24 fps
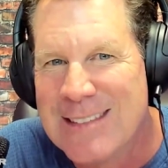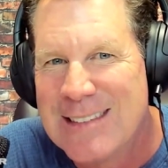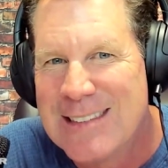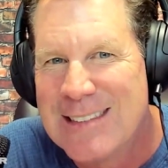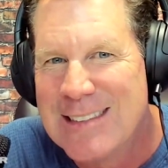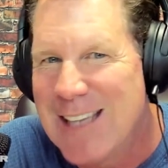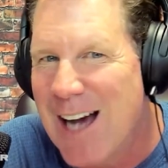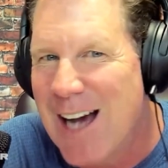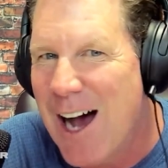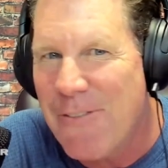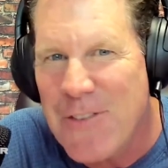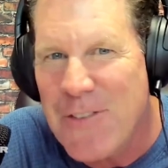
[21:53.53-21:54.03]

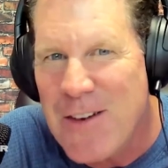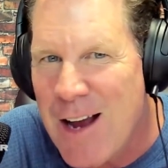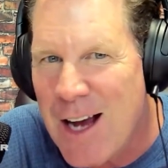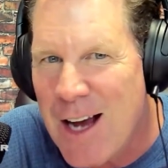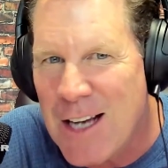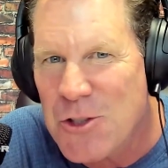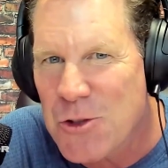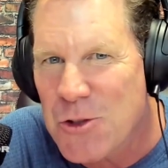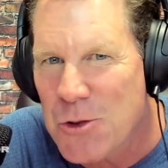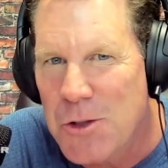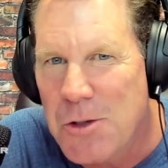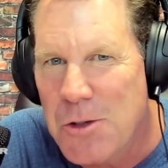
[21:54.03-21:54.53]
is often
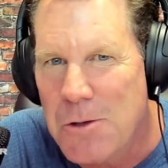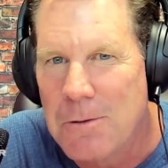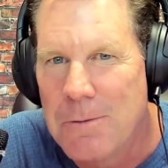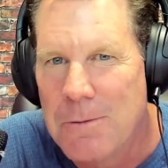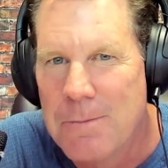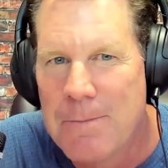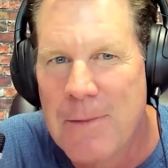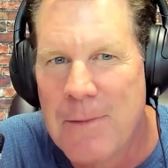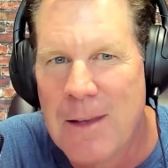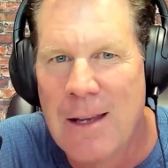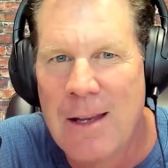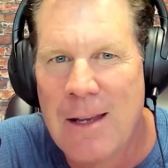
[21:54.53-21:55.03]
not true.
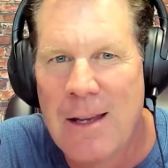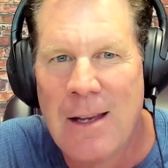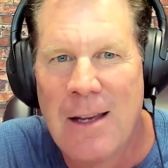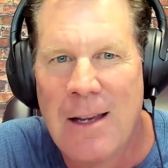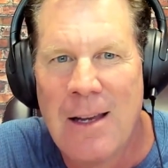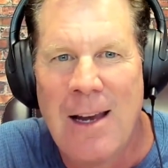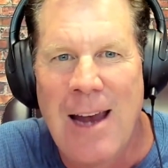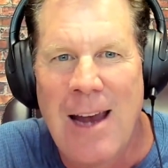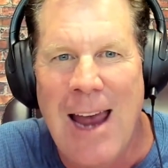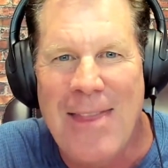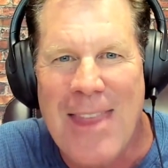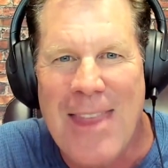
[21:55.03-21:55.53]

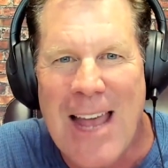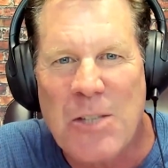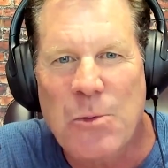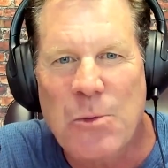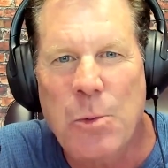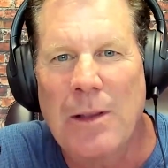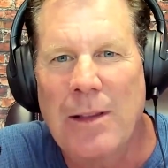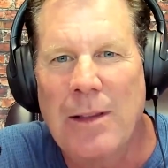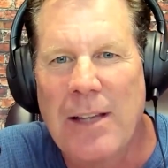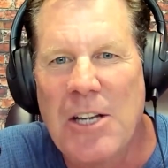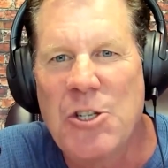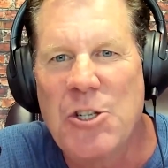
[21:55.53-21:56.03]
And that's
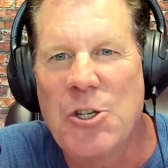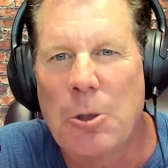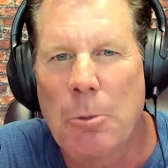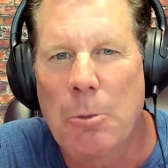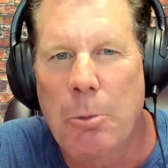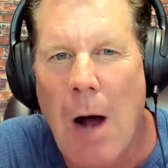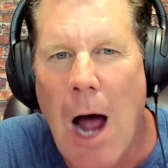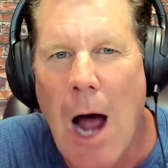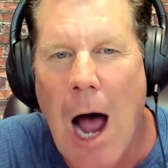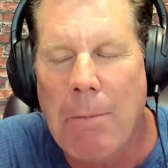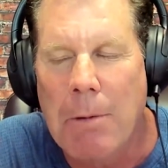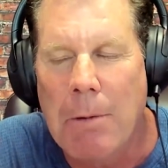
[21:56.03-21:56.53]
what leads to your
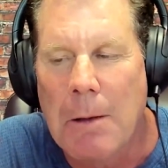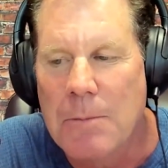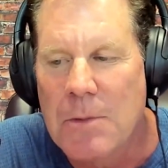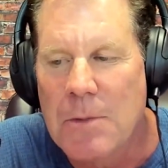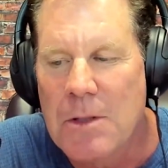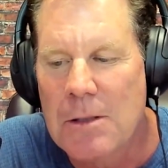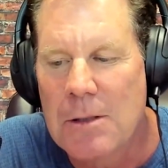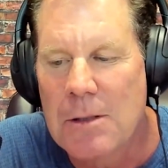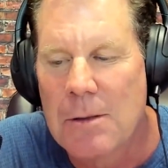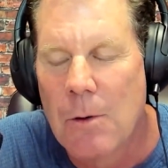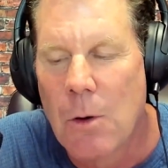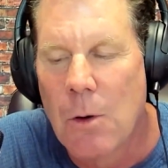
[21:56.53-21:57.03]

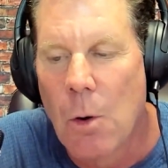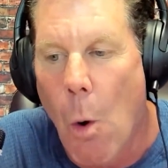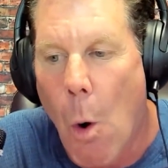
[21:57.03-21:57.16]
problems